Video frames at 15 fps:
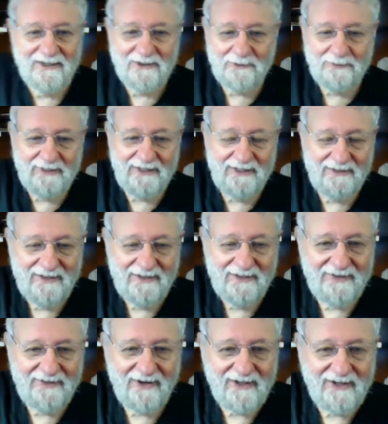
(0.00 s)
what
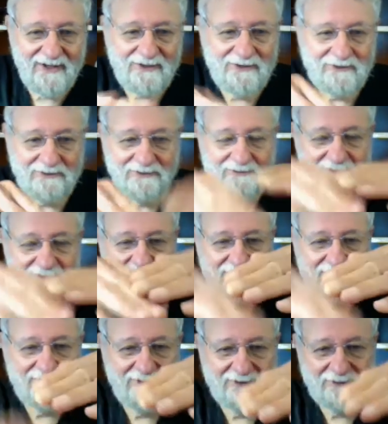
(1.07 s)
the article. You